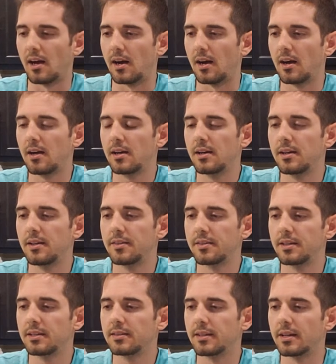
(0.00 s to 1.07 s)
I
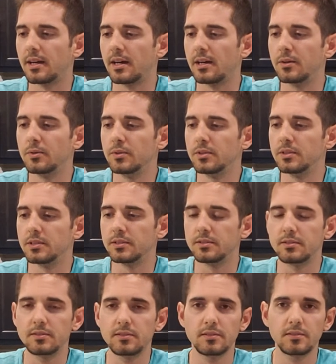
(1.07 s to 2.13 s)
think that I would
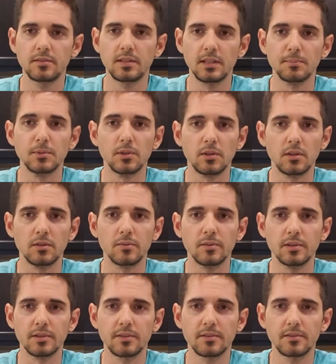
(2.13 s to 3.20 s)
keep going
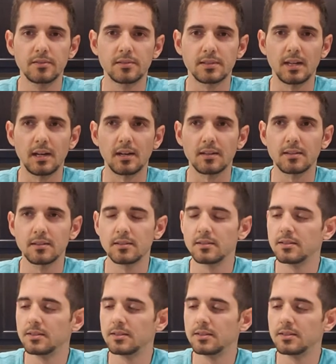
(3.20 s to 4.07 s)
with stock.